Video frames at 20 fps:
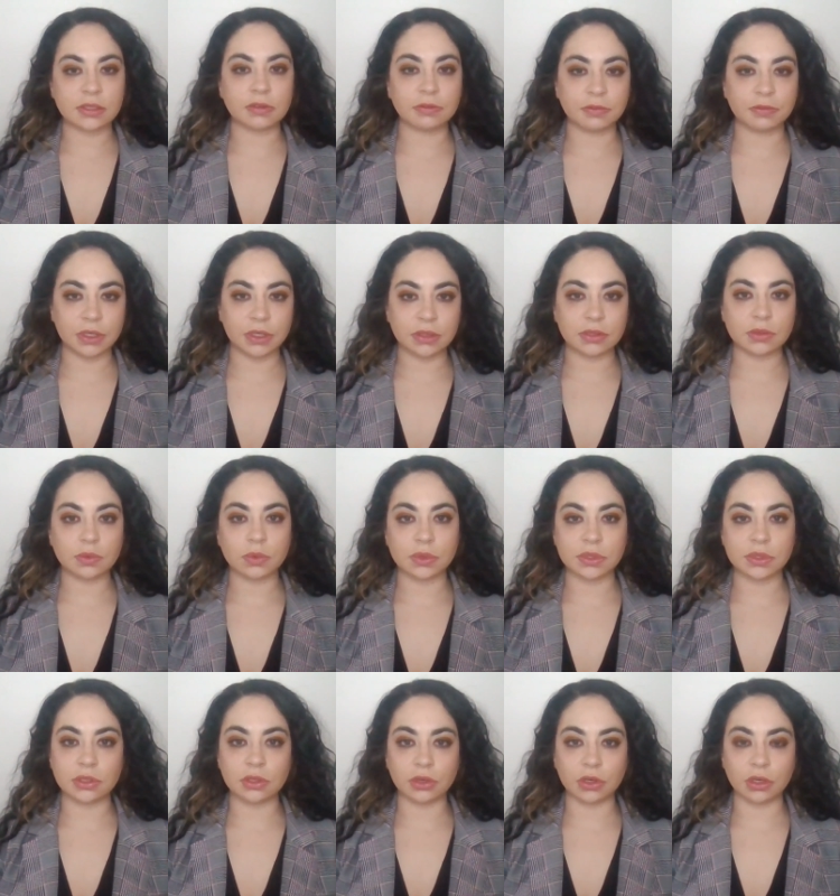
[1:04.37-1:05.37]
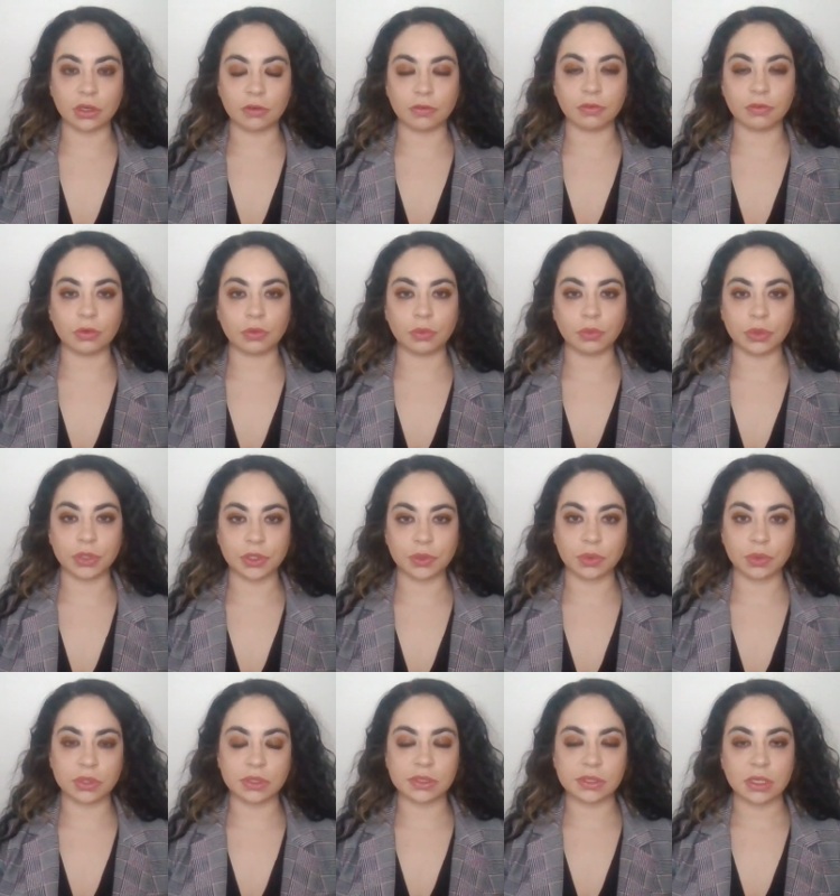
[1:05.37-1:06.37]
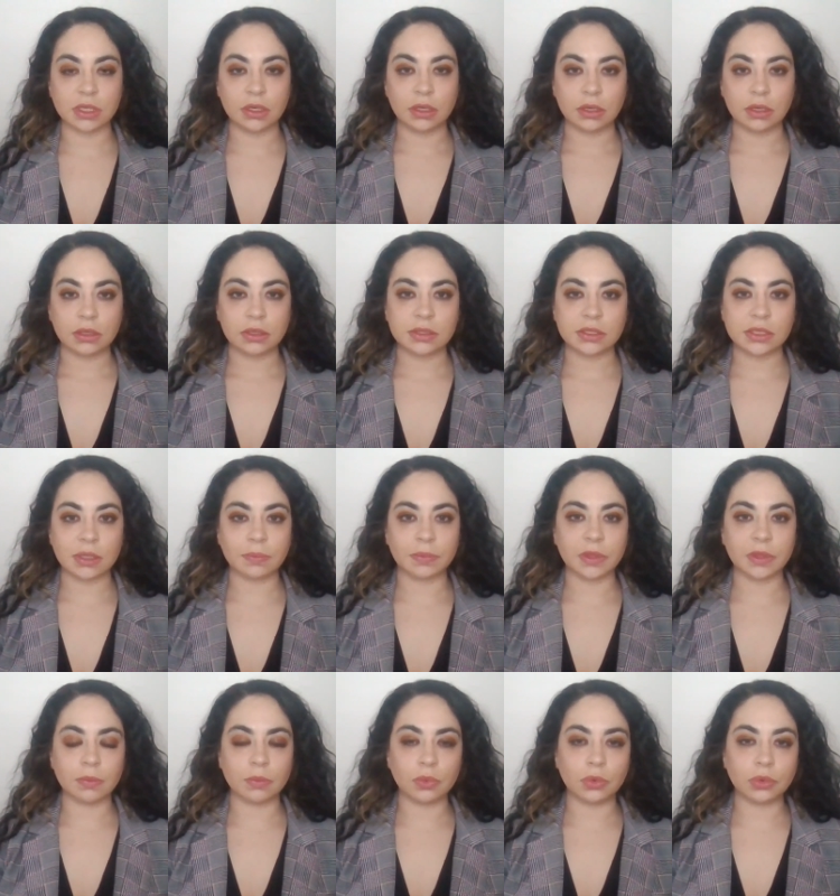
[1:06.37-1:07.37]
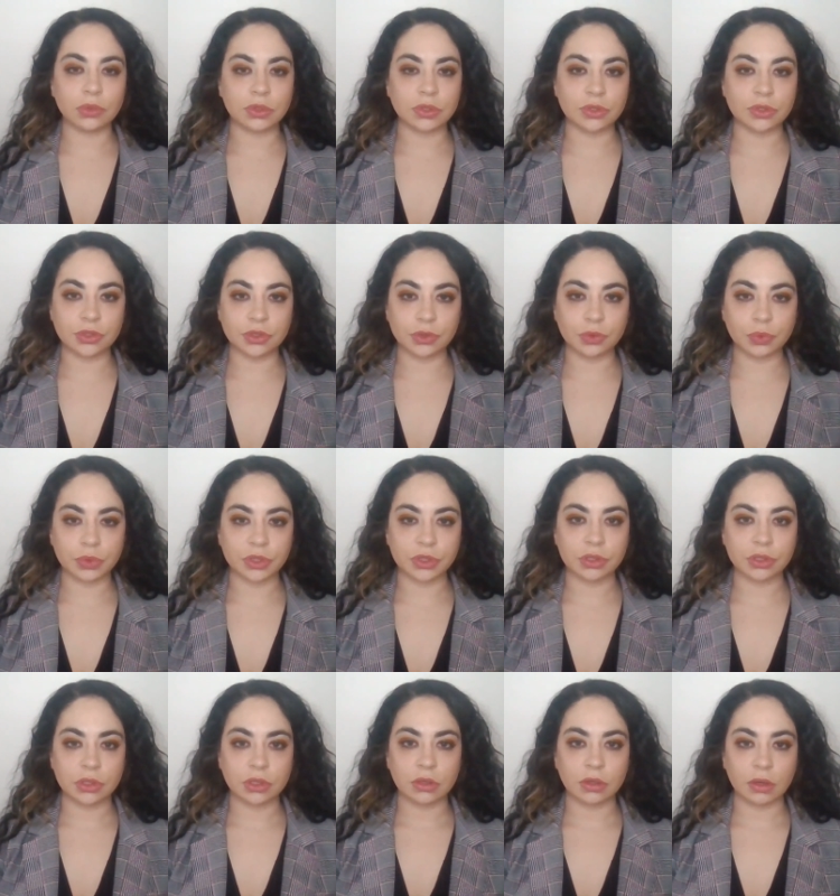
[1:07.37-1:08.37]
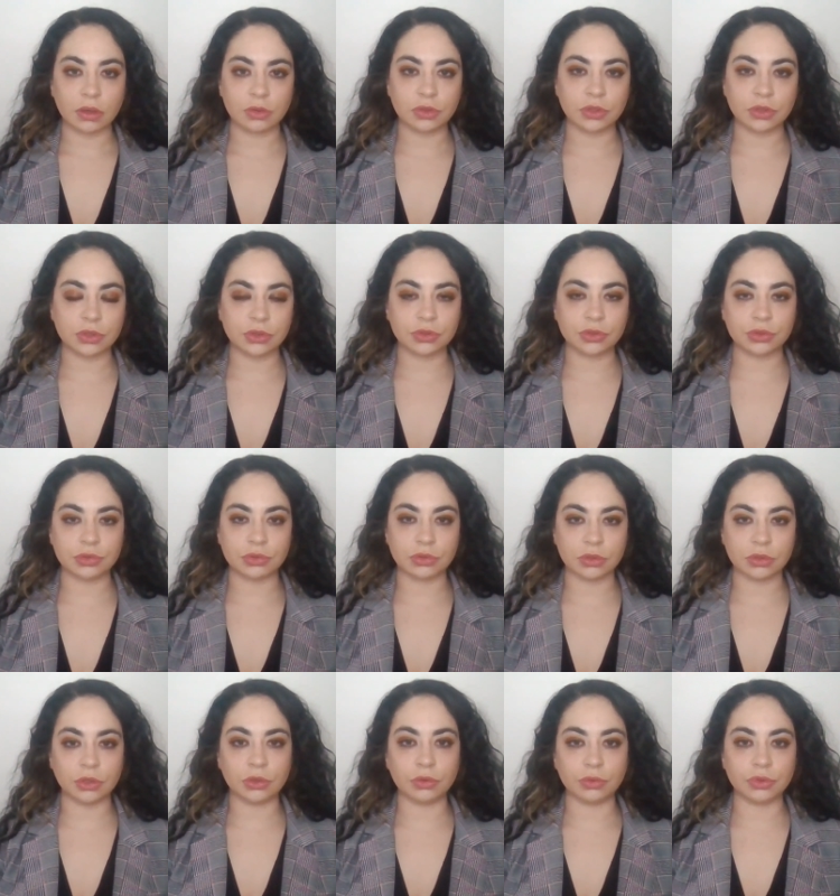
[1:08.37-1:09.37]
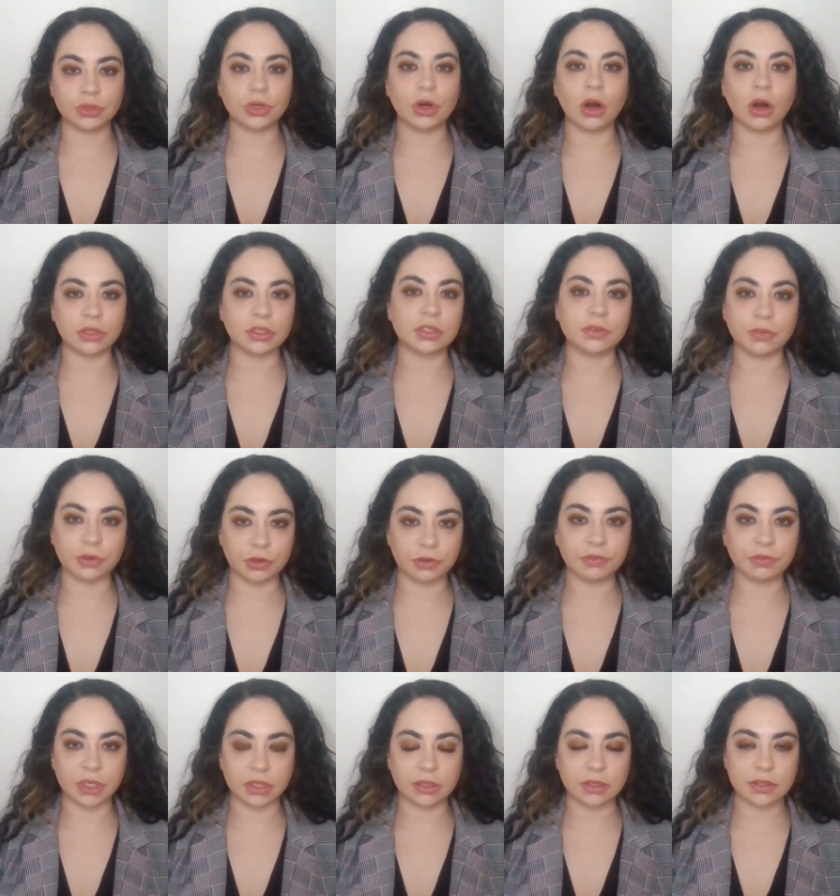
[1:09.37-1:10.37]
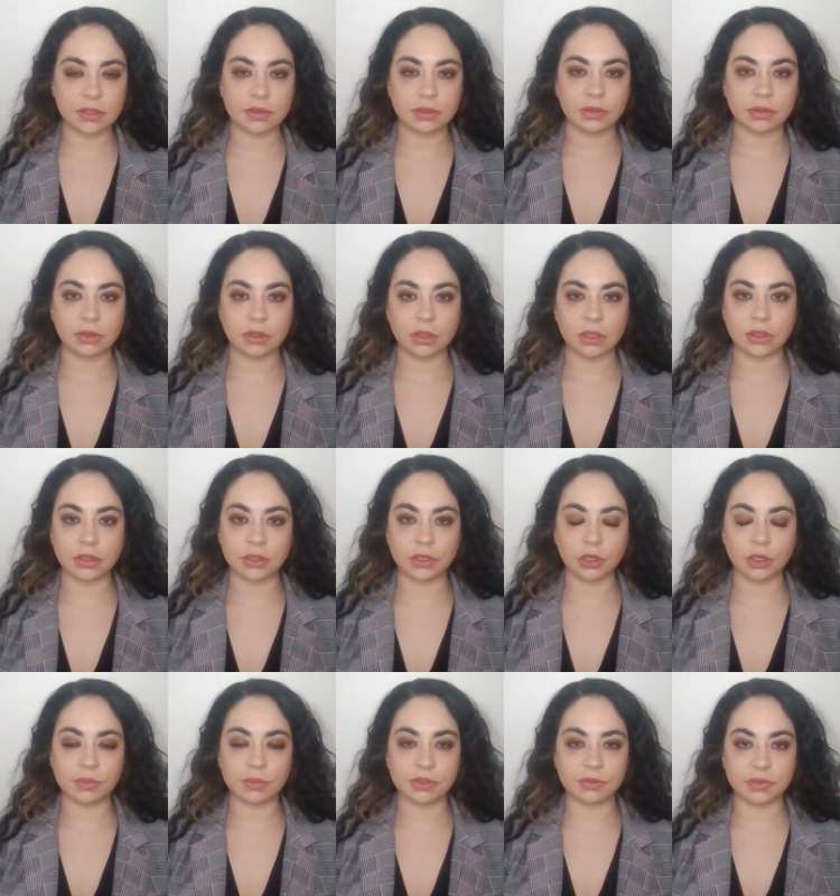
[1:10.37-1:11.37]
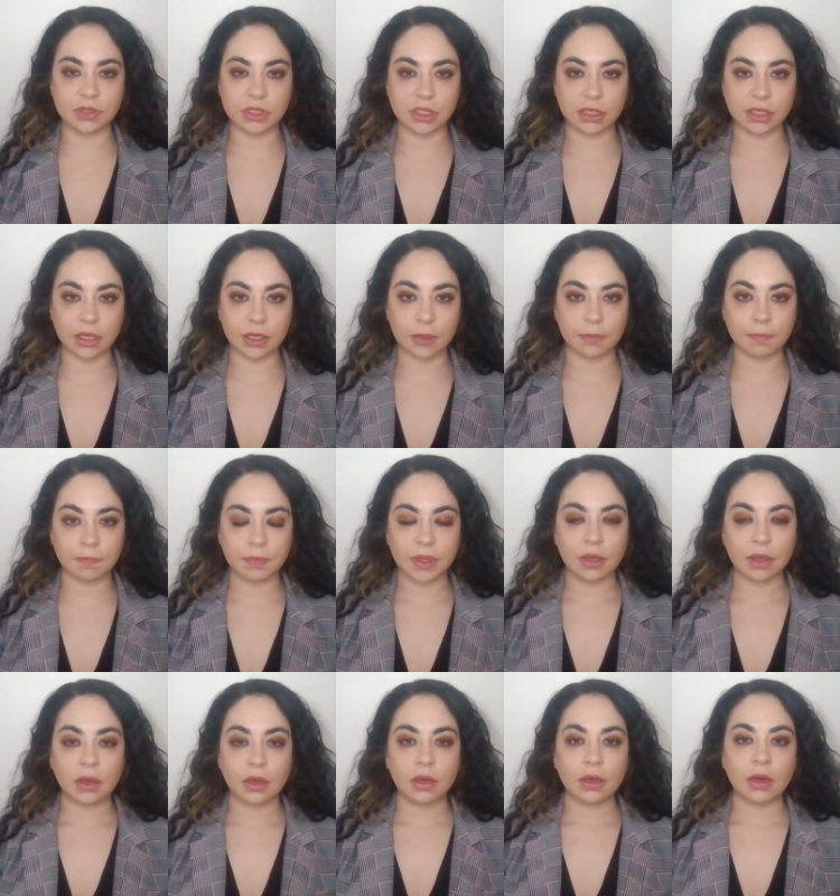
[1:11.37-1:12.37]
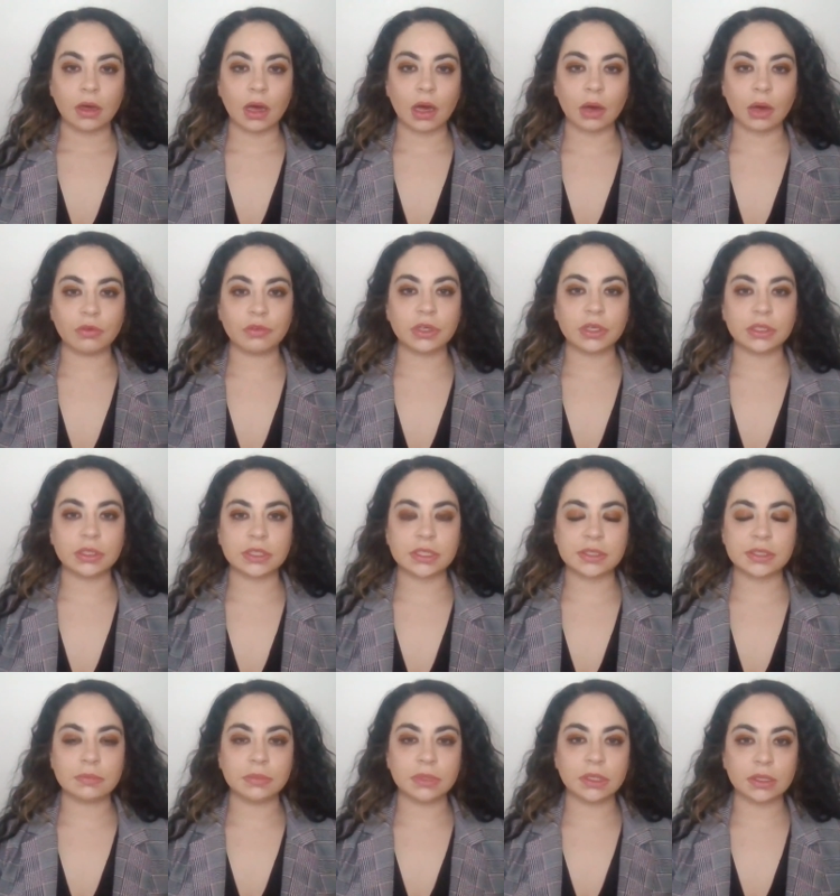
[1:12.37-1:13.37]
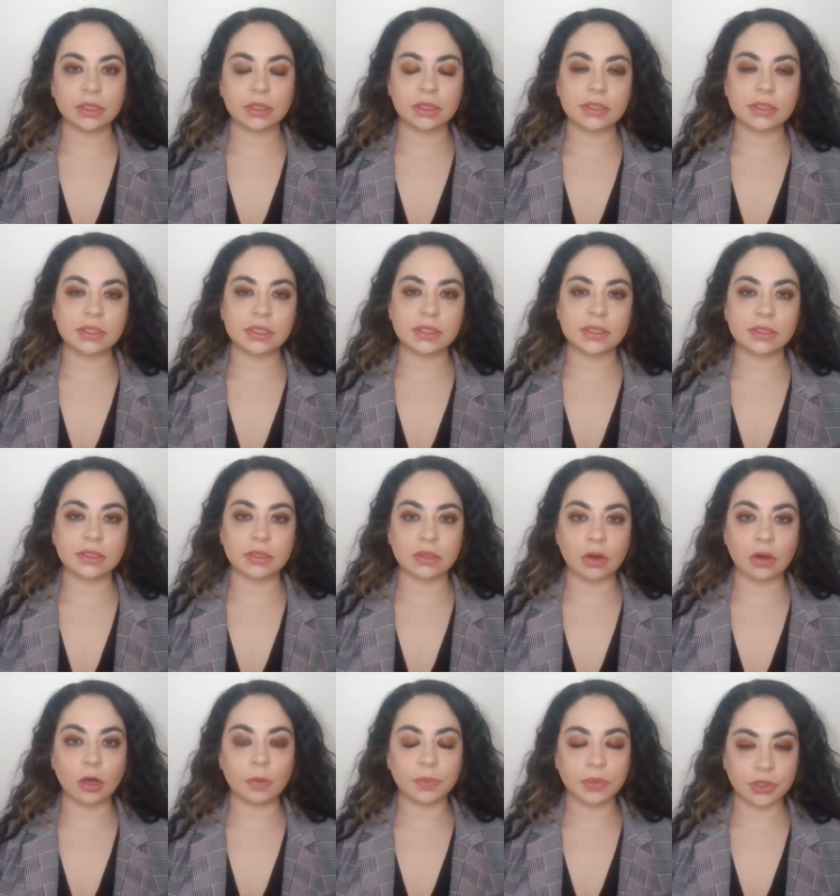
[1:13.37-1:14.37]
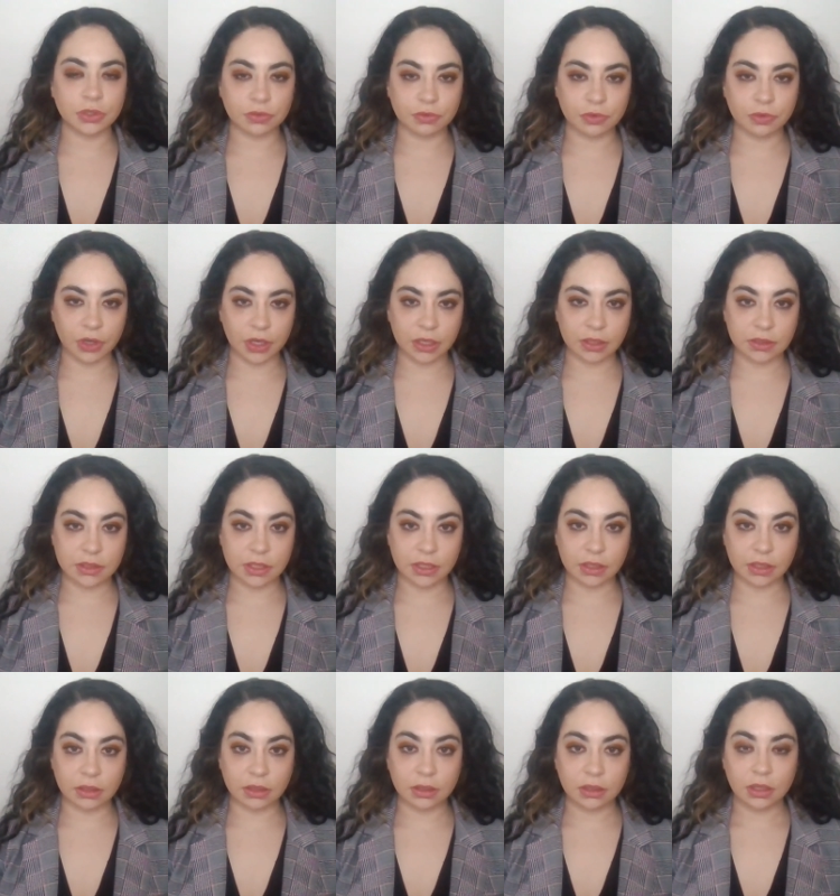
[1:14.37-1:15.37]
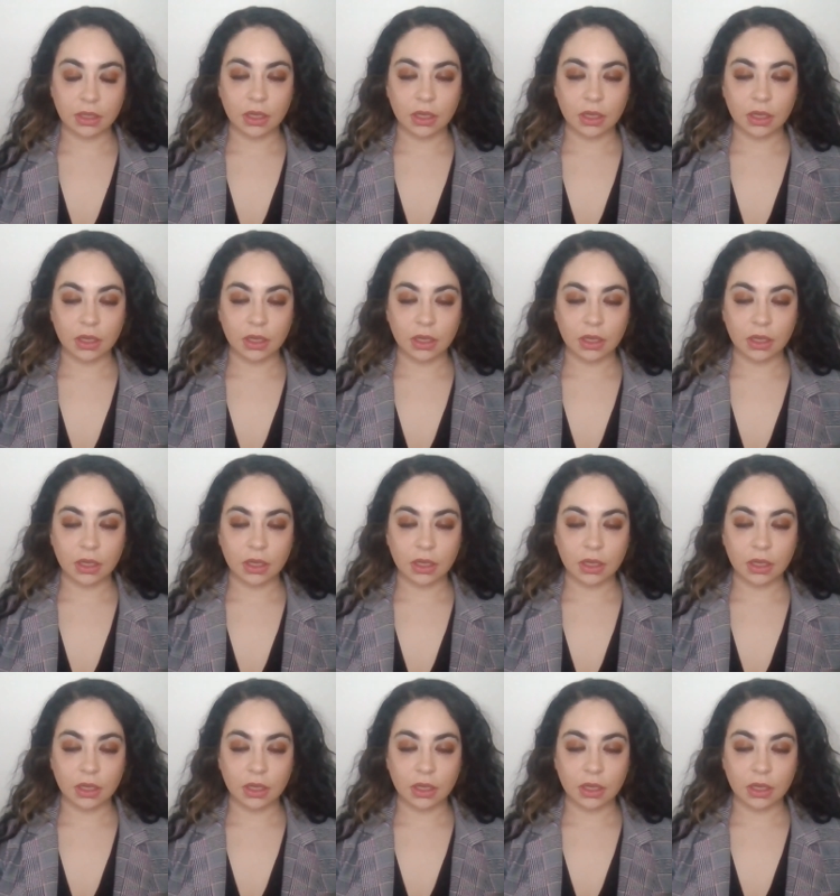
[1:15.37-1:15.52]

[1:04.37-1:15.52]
defense was looking for, which was something more to do with transfer events in terms of DNA. However, it doesn't mean that this isn't an option for Ann Taylor.